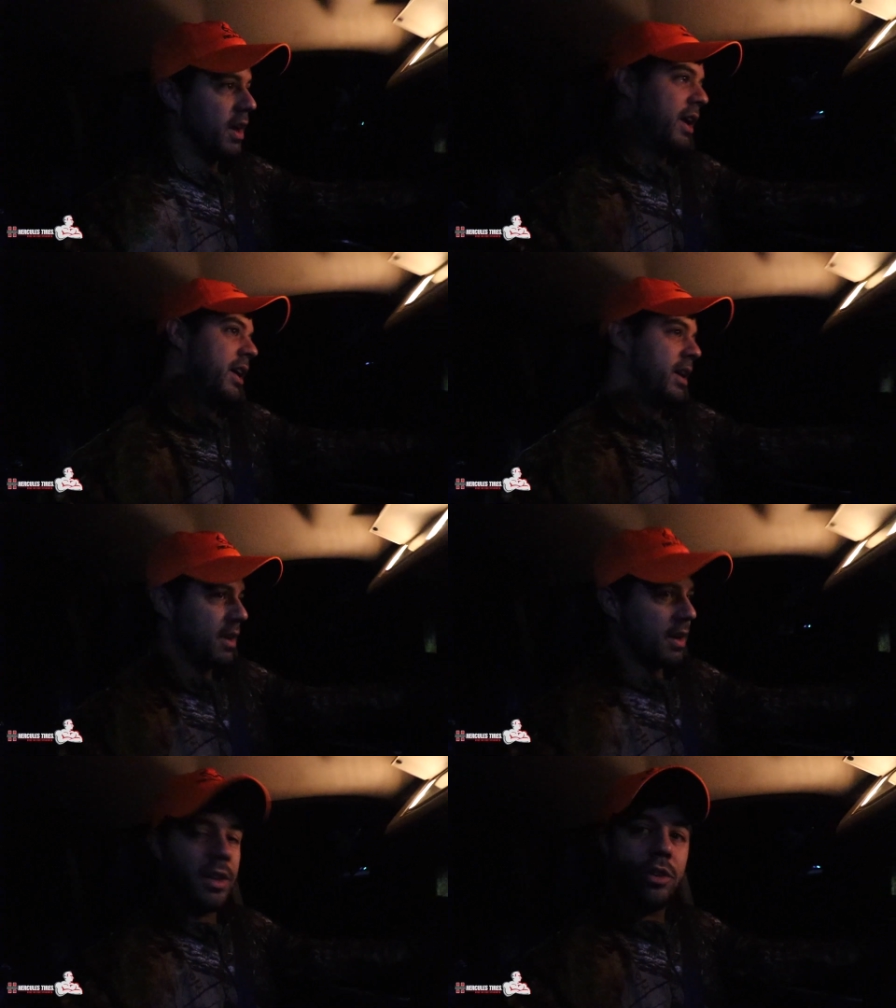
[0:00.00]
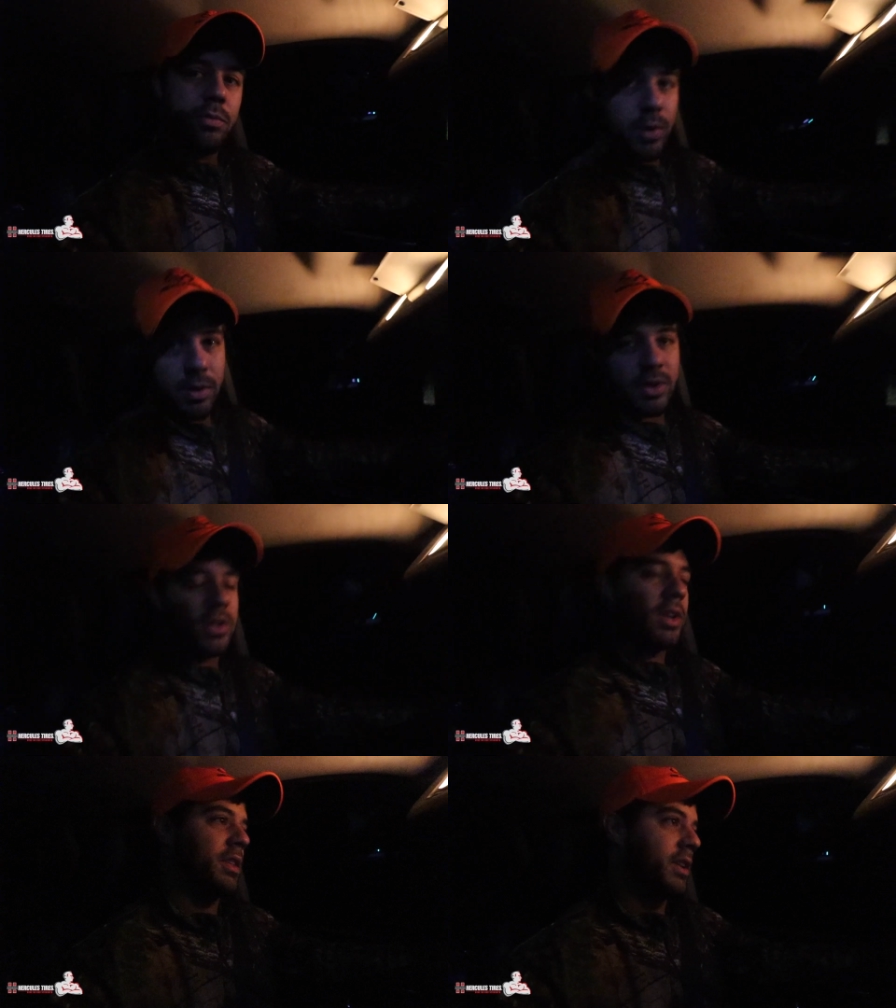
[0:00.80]
and uh, there's pretty
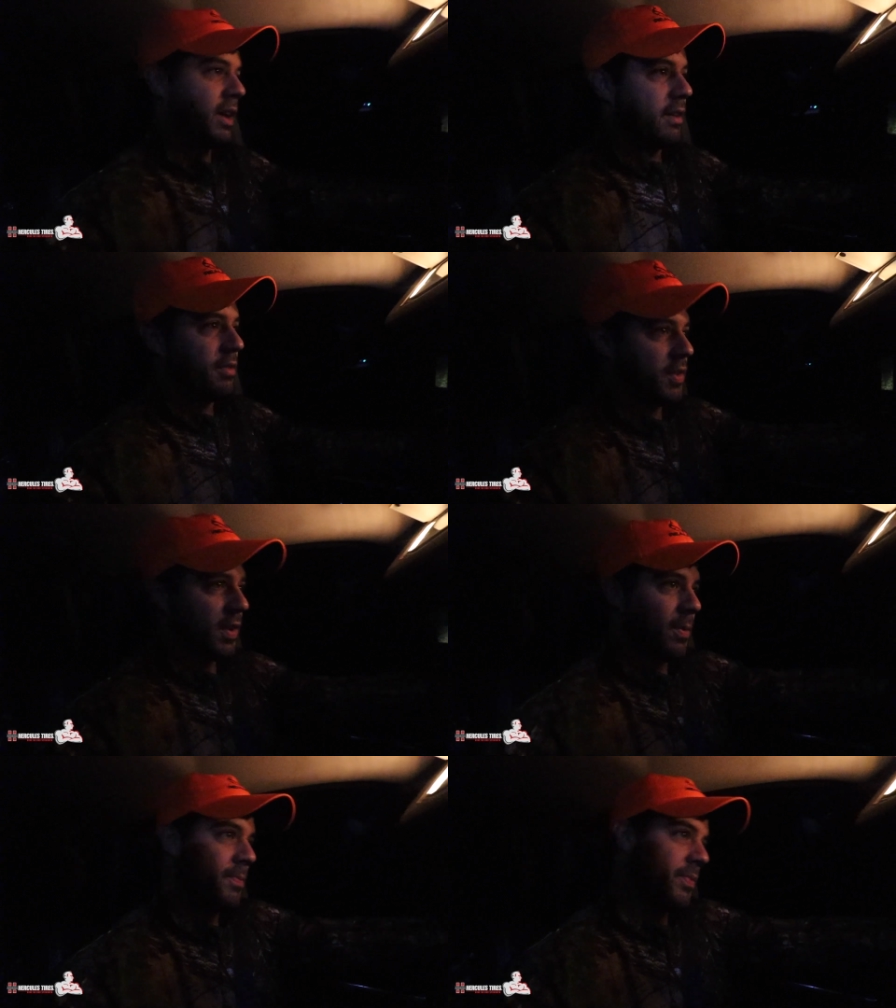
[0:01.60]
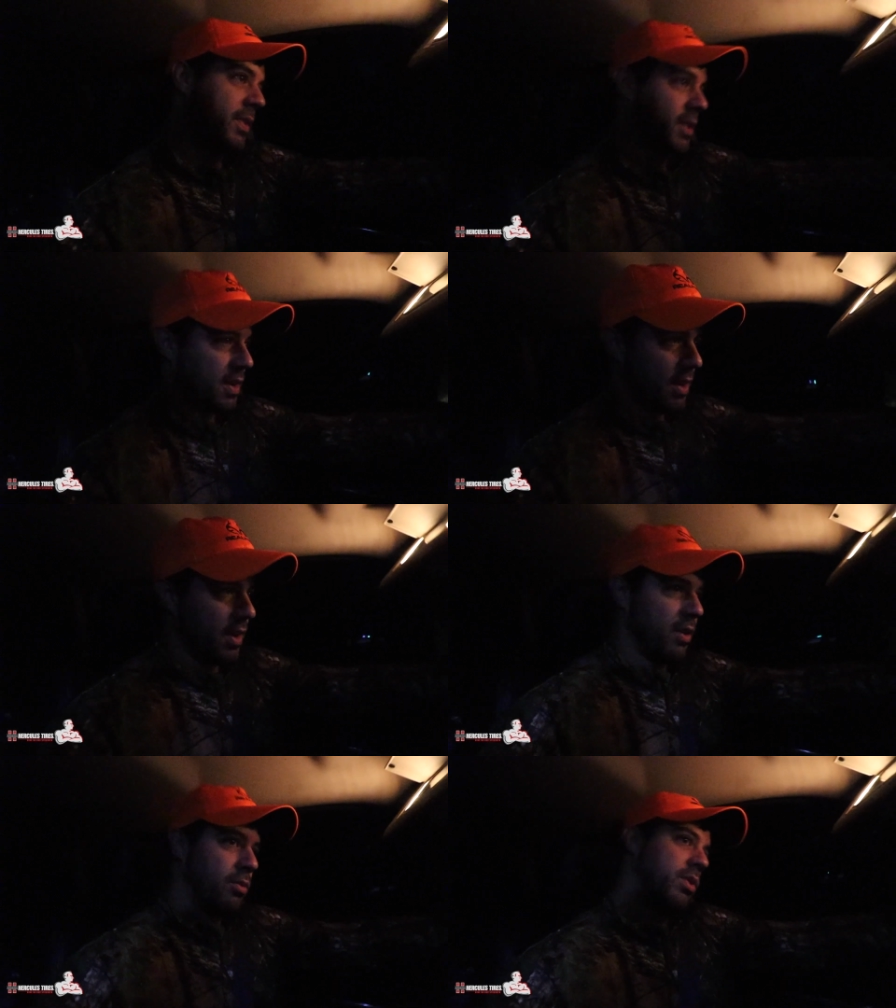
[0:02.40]
much nothing left. So
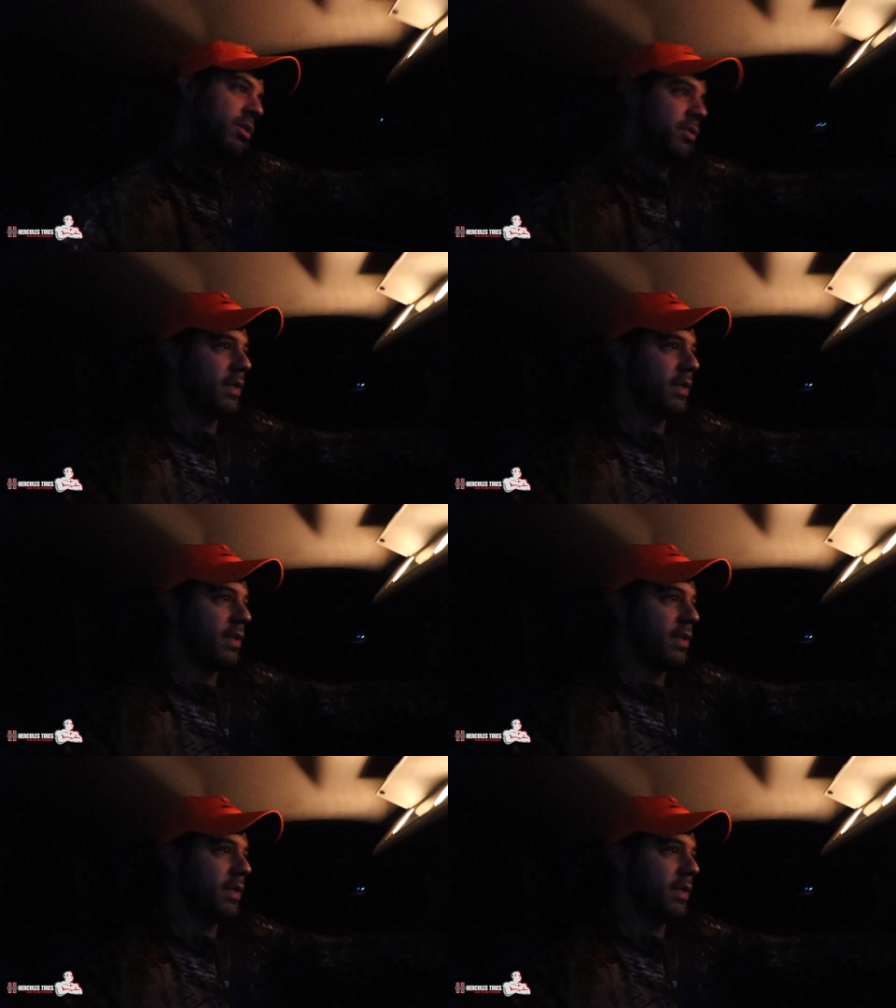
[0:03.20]
we will